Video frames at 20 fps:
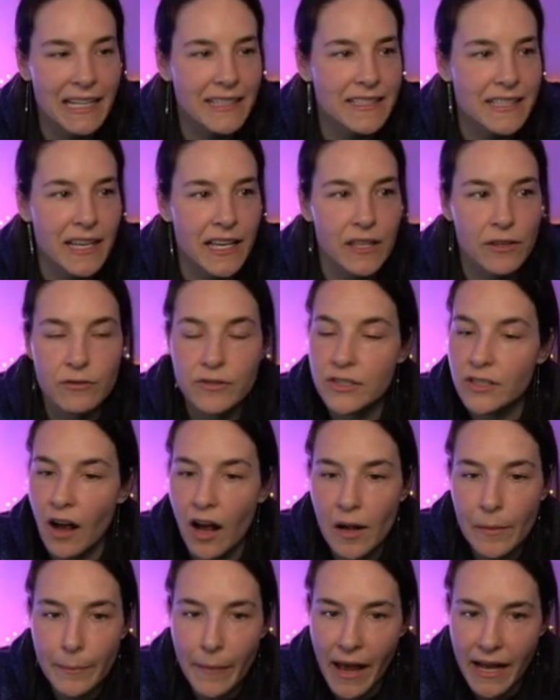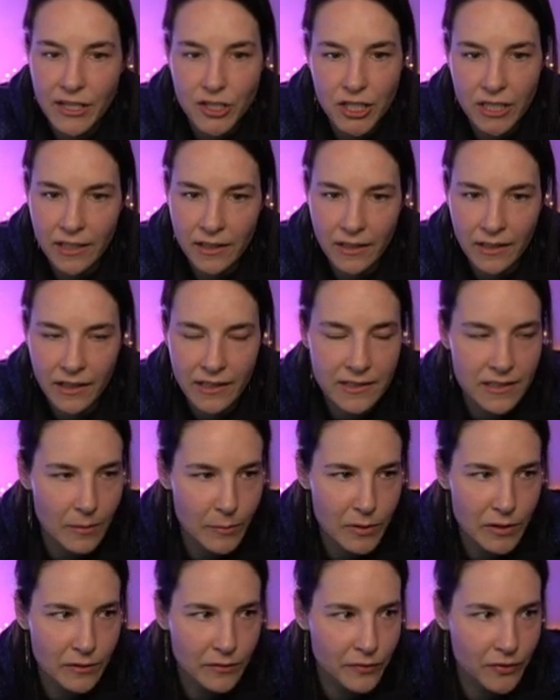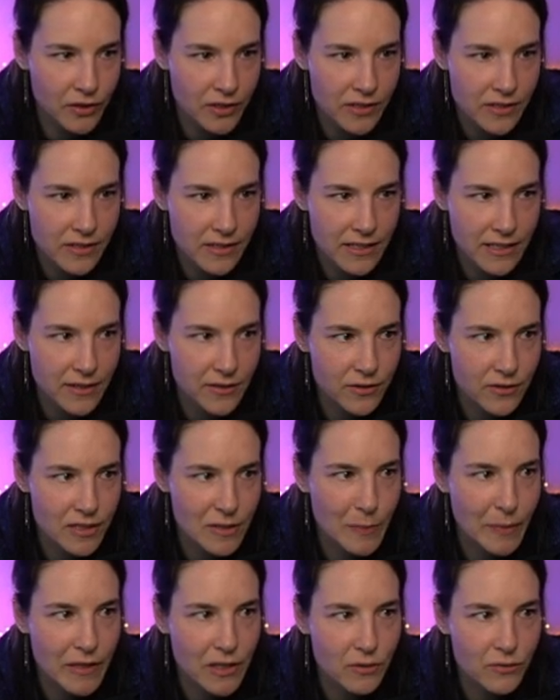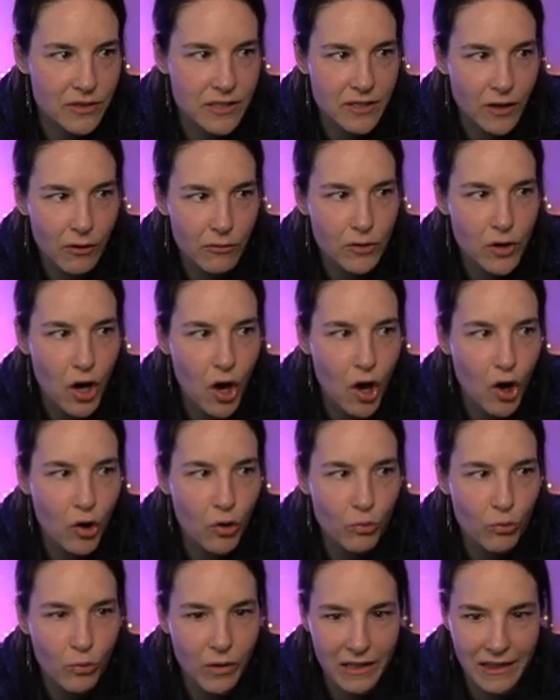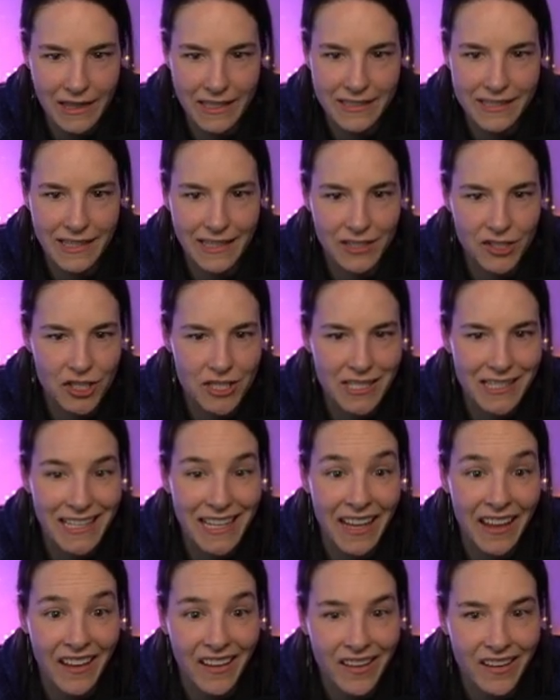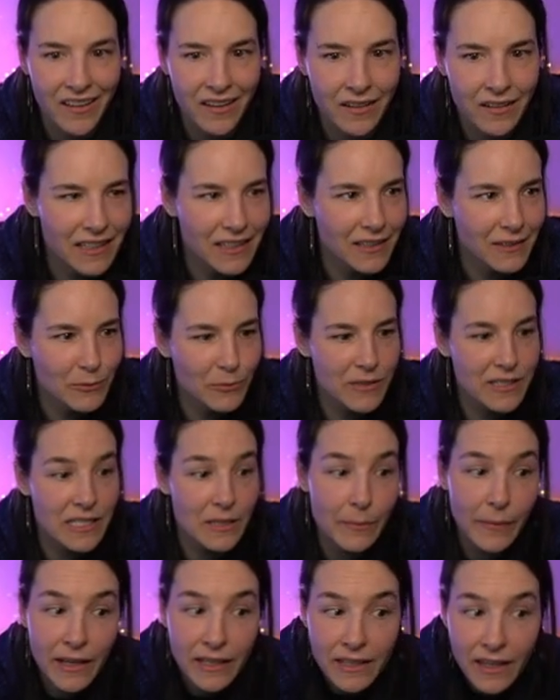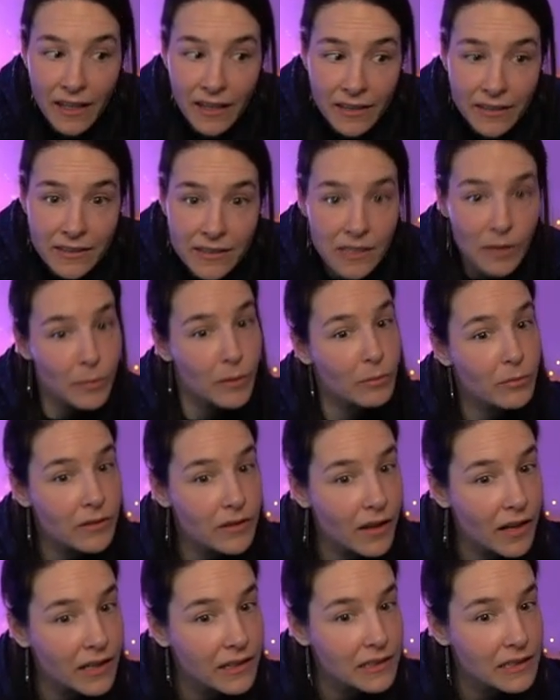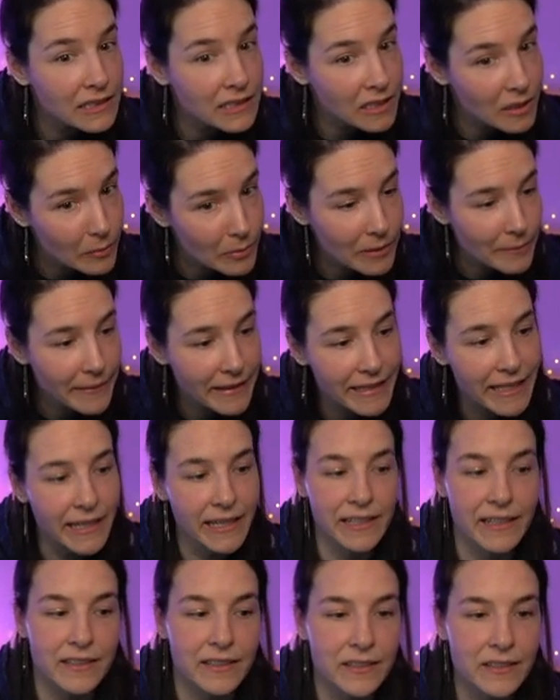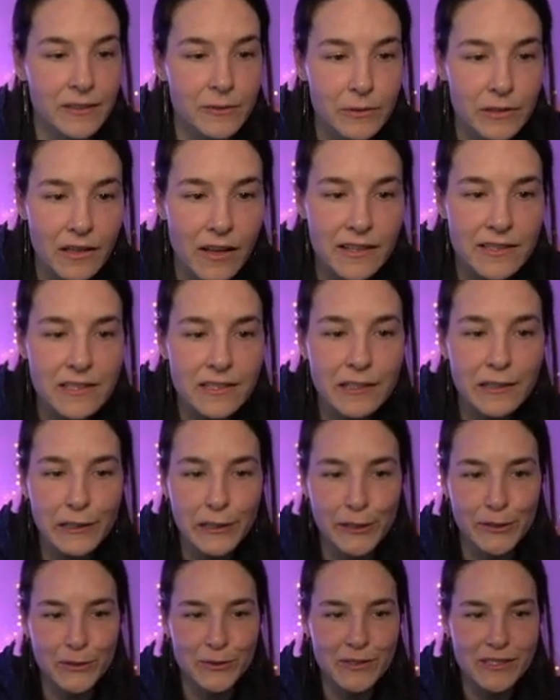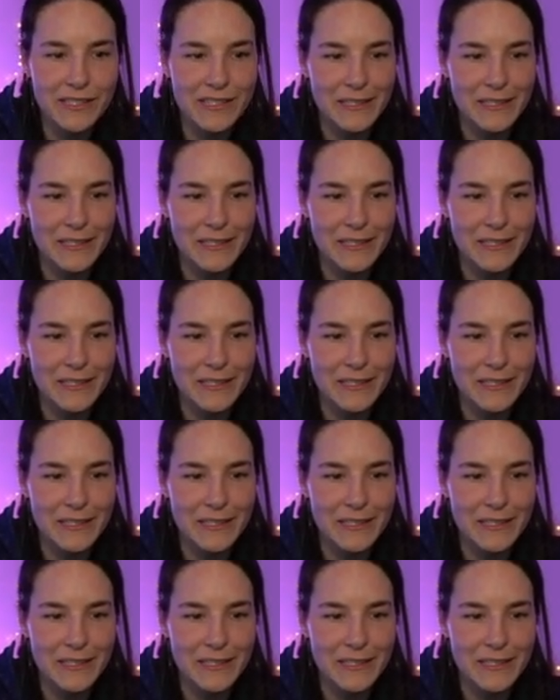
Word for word: Say, you saw magic in some of the first teasers, but you don't know what this said, just said ick. Was it magnetic? Some people thought it could be magnetic. There were lots of clues.